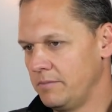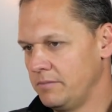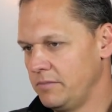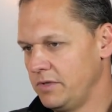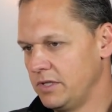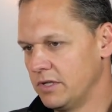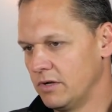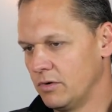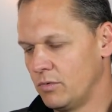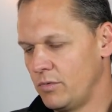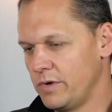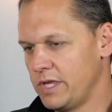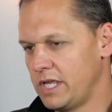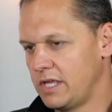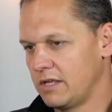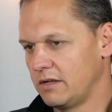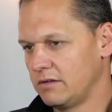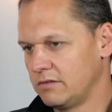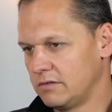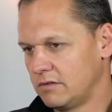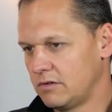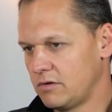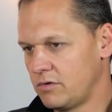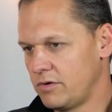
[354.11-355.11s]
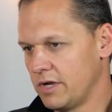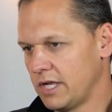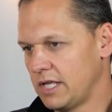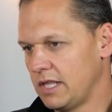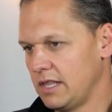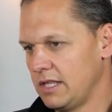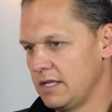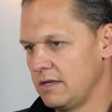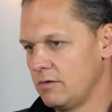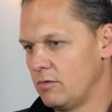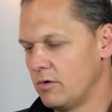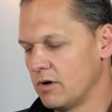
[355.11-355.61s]
we can
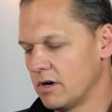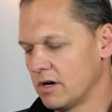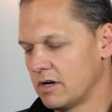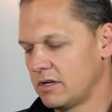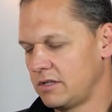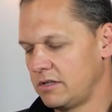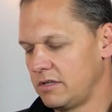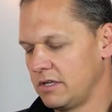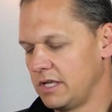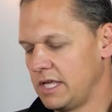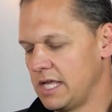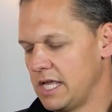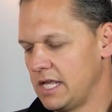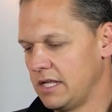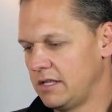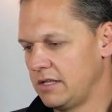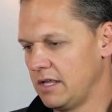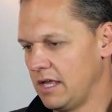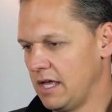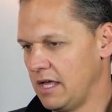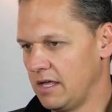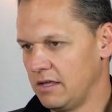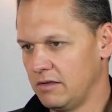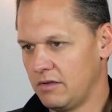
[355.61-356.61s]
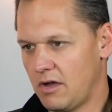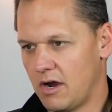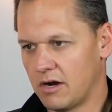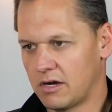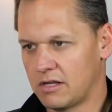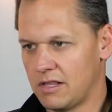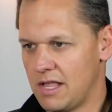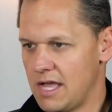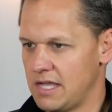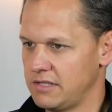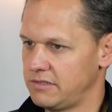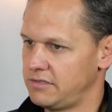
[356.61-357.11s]
quickly work to get our
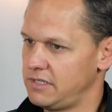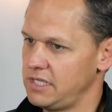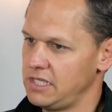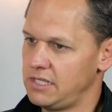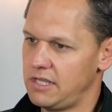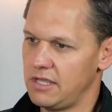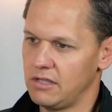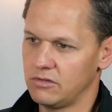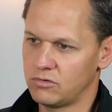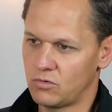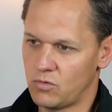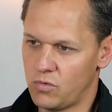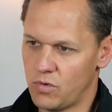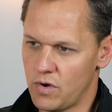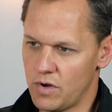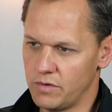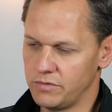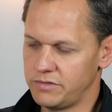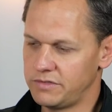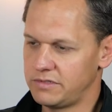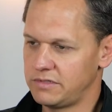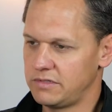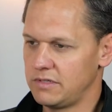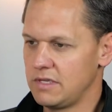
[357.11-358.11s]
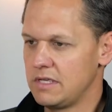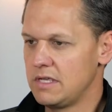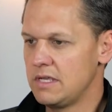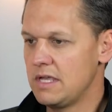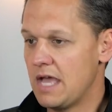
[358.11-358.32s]
clients detailed quotes